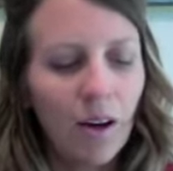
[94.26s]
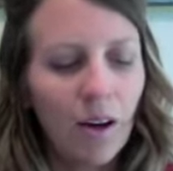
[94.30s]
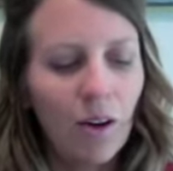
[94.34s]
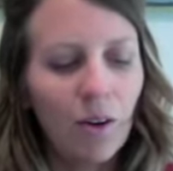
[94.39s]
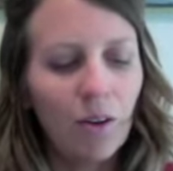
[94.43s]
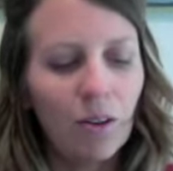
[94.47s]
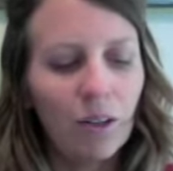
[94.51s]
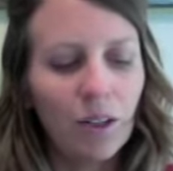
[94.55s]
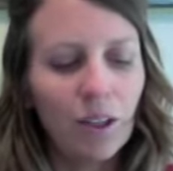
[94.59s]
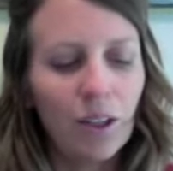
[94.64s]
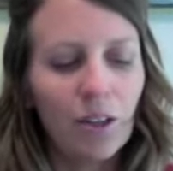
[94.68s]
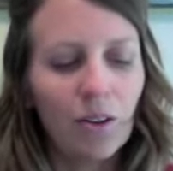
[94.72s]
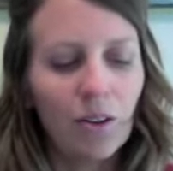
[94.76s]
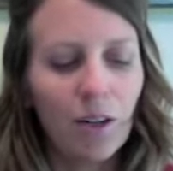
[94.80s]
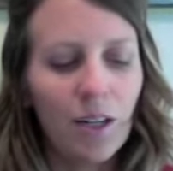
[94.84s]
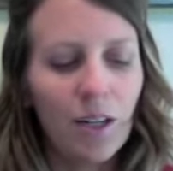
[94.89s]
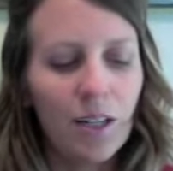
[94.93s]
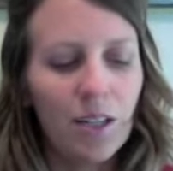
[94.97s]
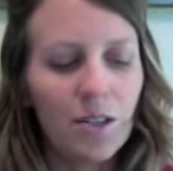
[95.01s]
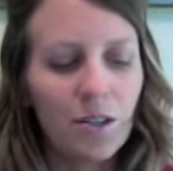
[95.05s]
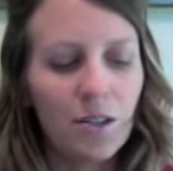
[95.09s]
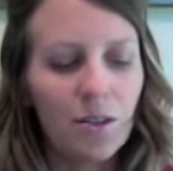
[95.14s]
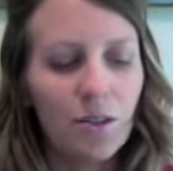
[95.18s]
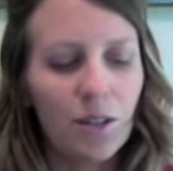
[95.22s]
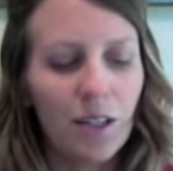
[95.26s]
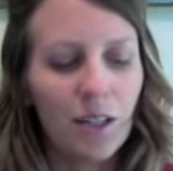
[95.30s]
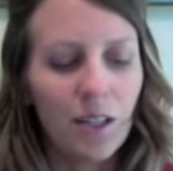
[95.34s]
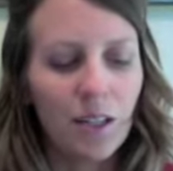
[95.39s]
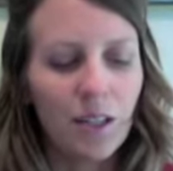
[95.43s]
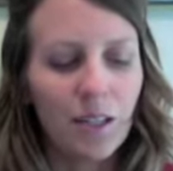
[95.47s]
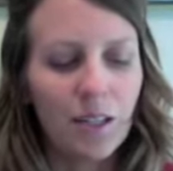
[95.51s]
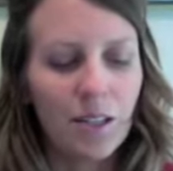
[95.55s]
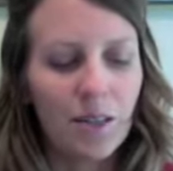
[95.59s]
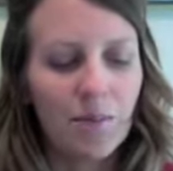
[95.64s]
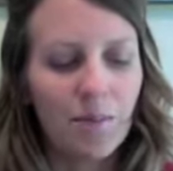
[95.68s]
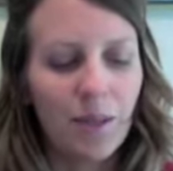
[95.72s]
Only grant two
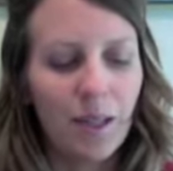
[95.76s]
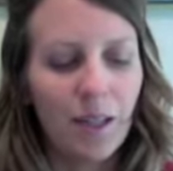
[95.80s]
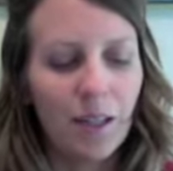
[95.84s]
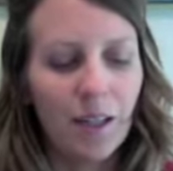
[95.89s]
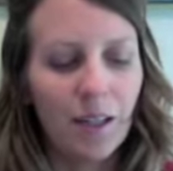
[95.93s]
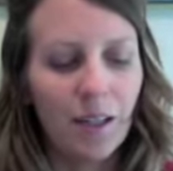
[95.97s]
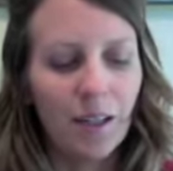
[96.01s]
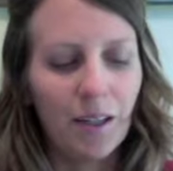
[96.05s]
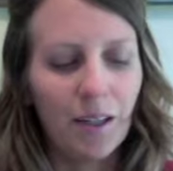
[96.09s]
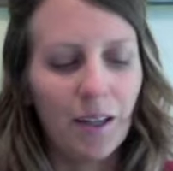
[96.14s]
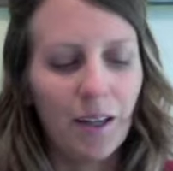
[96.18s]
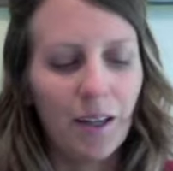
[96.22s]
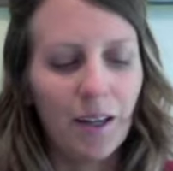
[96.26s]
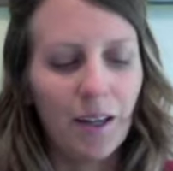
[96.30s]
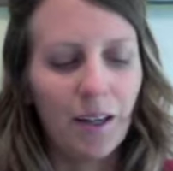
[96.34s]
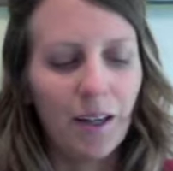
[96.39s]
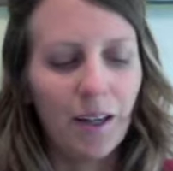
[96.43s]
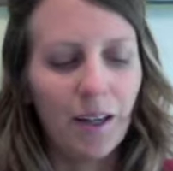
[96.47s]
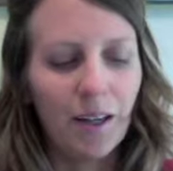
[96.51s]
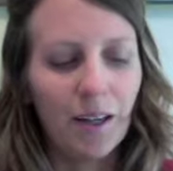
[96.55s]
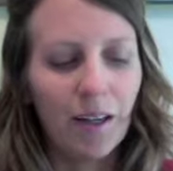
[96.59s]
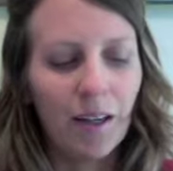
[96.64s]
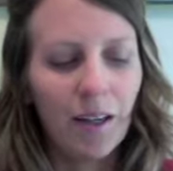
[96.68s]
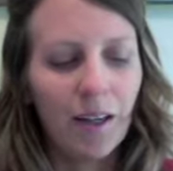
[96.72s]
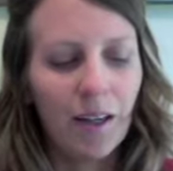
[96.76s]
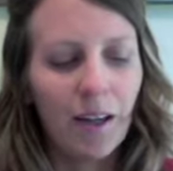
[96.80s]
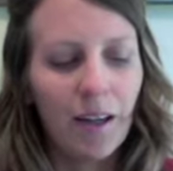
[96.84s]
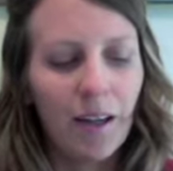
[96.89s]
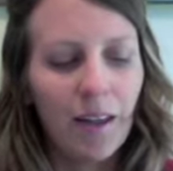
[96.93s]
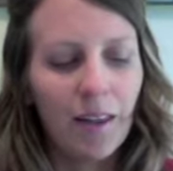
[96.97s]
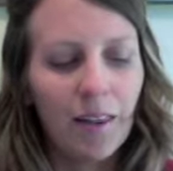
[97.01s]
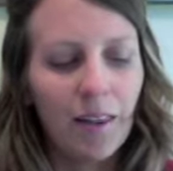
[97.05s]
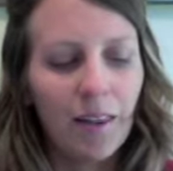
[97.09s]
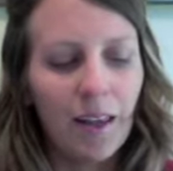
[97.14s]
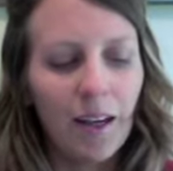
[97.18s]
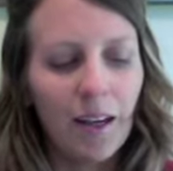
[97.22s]
things to me, God.
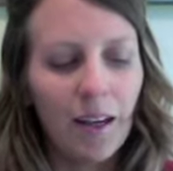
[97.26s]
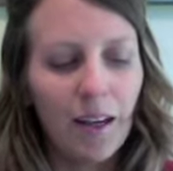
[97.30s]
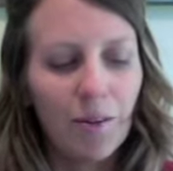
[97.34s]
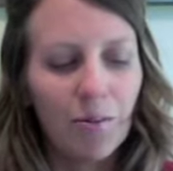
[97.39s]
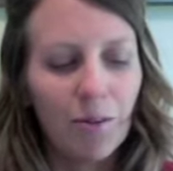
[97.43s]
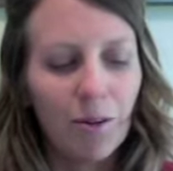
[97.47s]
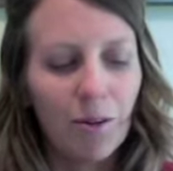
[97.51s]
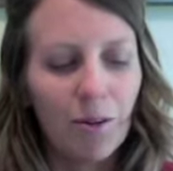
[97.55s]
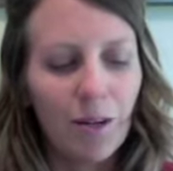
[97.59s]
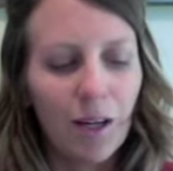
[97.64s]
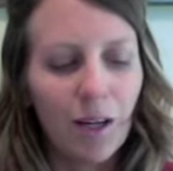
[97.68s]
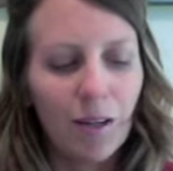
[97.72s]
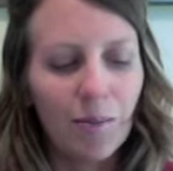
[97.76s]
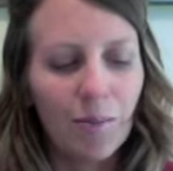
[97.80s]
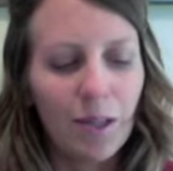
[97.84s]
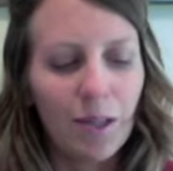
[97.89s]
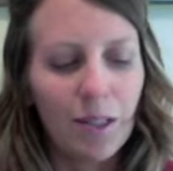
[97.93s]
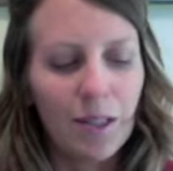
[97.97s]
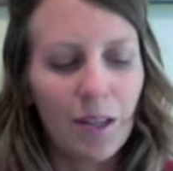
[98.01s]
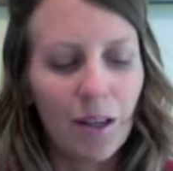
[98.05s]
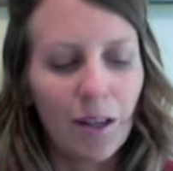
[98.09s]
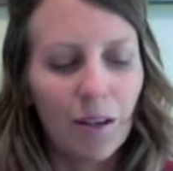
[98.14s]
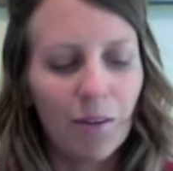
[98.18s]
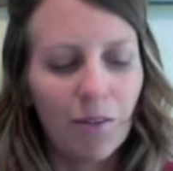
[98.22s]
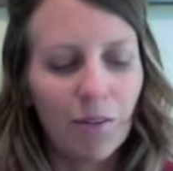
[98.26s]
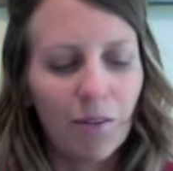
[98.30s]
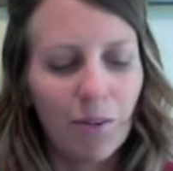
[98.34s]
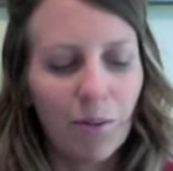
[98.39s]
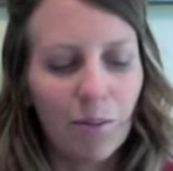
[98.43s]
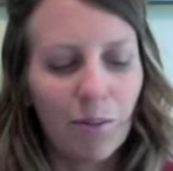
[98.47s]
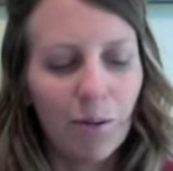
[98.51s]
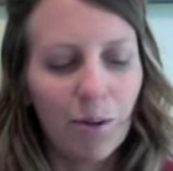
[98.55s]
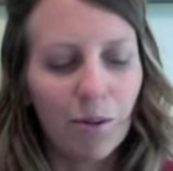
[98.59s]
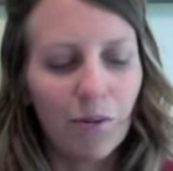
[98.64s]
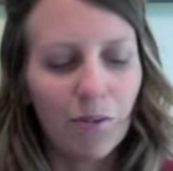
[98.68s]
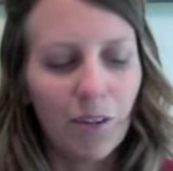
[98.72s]
Then I won't hide myself
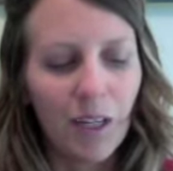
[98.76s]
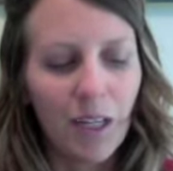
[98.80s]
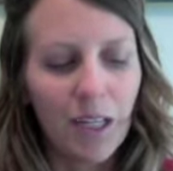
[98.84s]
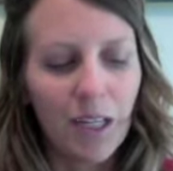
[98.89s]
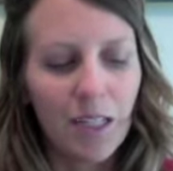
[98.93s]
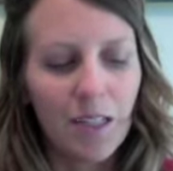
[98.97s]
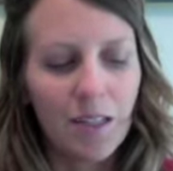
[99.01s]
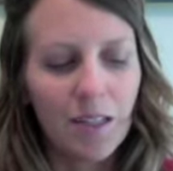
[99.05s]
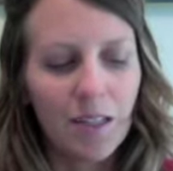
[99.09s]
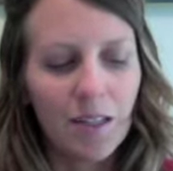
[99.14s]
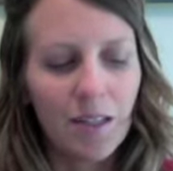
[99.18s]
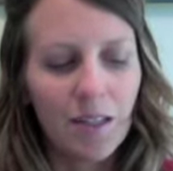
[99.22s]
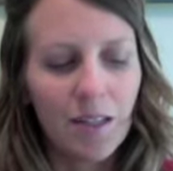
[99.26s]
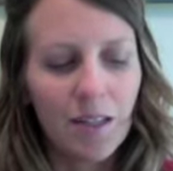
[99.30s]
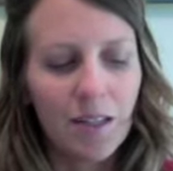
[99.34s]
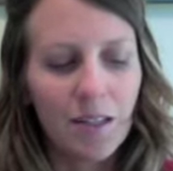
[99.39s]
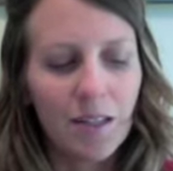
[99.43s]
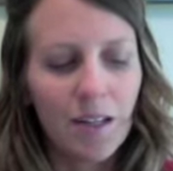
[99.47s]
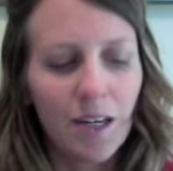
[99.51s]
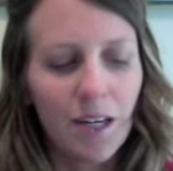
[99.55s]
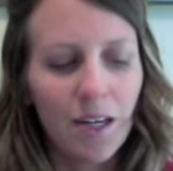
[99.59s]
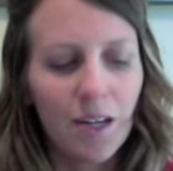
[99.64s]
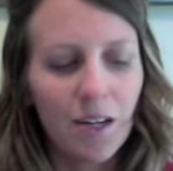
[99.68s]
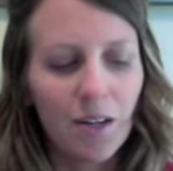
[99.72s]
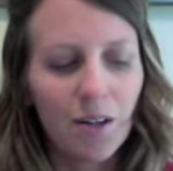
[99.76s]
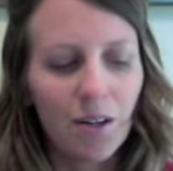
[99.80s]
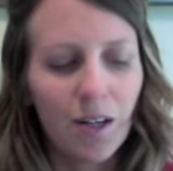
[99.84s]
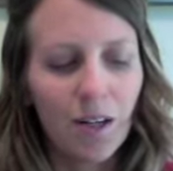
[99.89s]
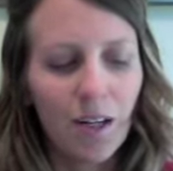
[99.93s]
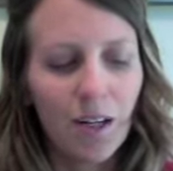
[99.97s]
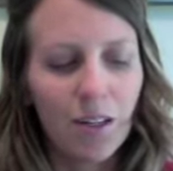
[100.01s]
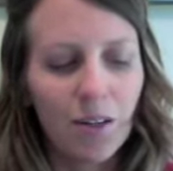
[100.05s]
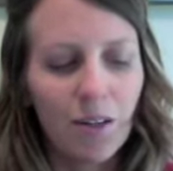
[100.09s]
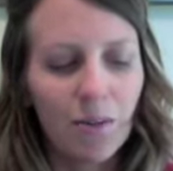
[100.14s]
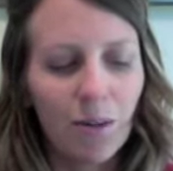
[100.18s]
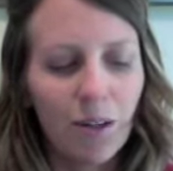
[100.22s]
from your face. Take your
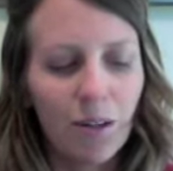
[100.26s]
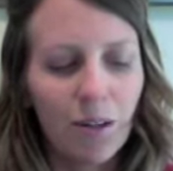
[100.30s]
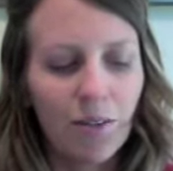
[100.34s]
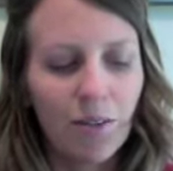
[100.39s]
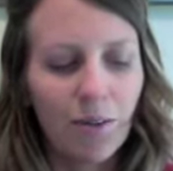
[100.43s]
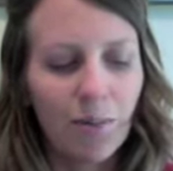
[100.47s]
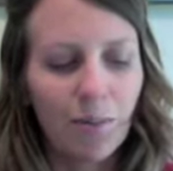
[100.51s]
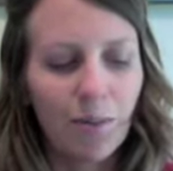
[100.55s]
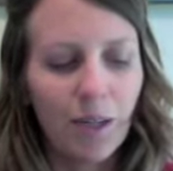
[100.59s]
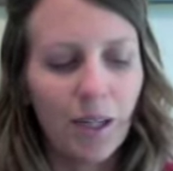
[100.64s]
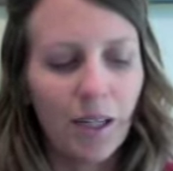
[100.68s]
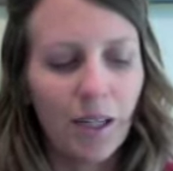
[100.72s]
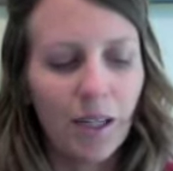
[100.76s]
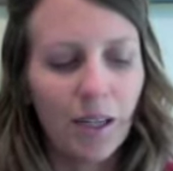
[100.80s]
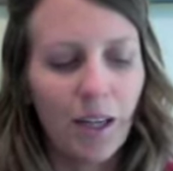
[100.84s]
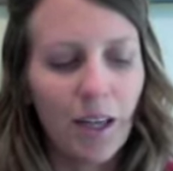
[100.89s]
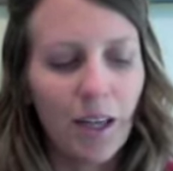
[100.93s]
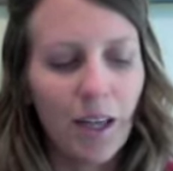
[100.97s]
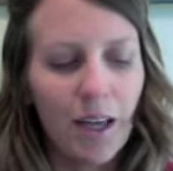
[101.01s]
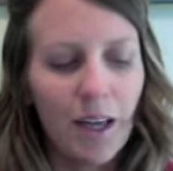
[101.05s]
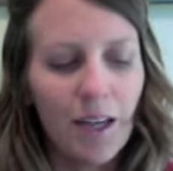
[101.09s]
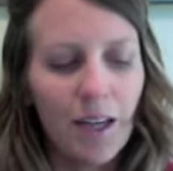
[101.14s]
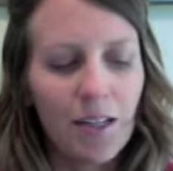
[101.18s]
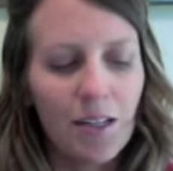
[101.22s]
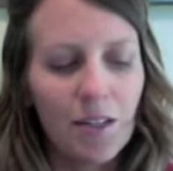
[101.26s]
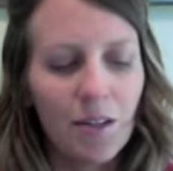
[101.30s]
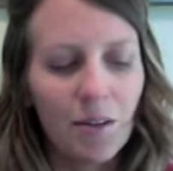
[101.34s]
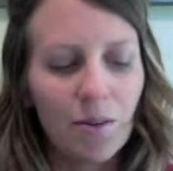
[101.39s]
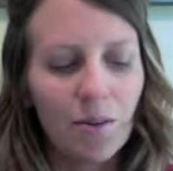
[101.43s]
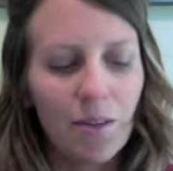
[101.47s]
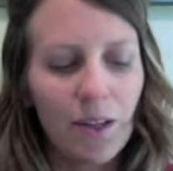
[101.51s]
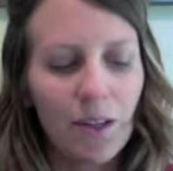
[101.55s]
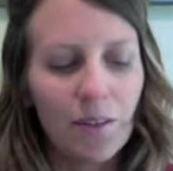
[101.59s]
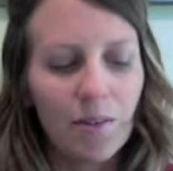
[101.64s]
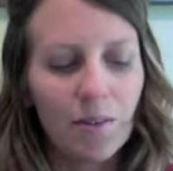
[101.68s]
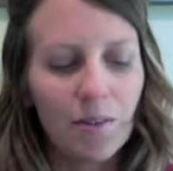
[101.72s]
hand away from me, and
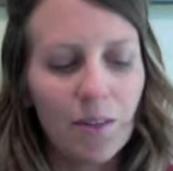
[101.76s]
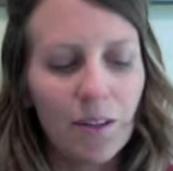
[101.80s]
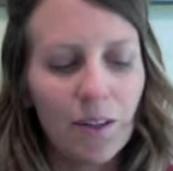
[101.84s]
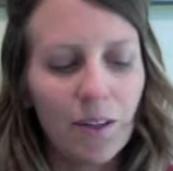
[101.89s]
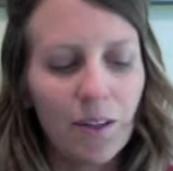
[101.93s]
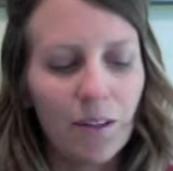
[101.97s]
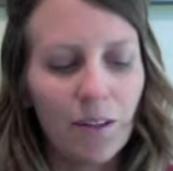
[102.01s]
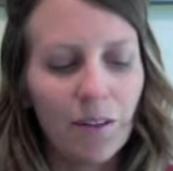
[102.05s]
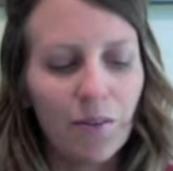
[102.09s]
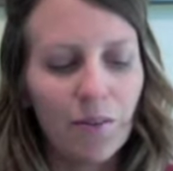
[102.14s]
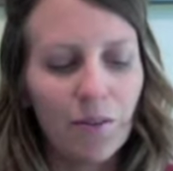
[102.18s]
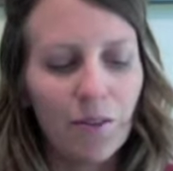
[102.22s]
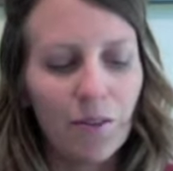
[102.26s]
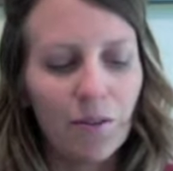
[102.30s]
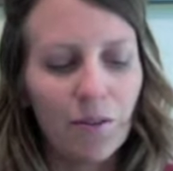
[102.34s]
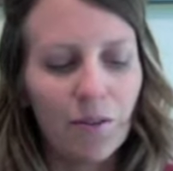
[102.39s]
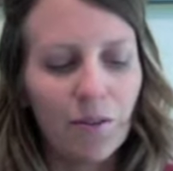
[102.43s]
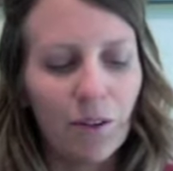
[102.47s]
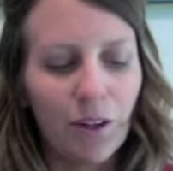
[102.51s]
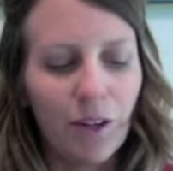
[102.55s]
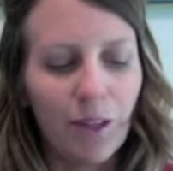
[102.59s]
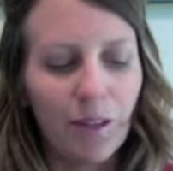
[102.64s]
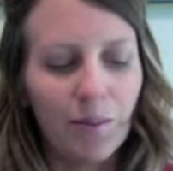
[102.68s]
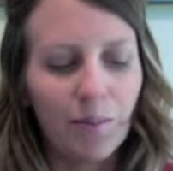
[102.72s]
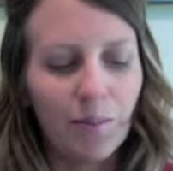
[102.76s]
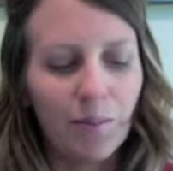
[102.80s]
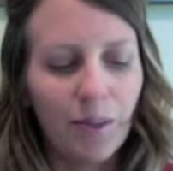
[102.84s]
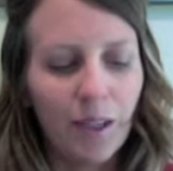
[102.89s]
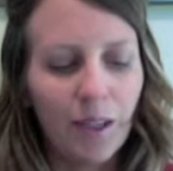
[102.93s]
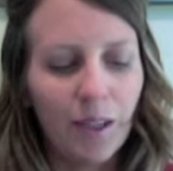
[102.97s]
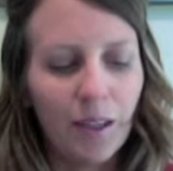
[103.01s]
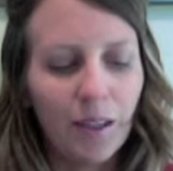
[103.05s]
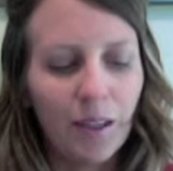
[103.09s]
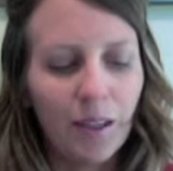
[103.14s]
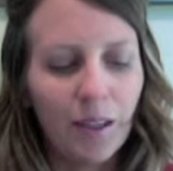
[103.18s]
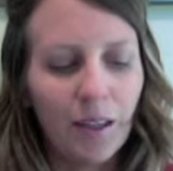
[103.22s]
don't let fear of you frighten
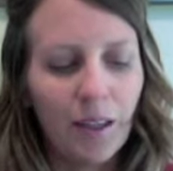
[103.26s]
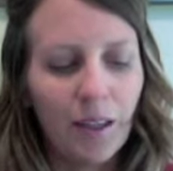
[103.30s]
me.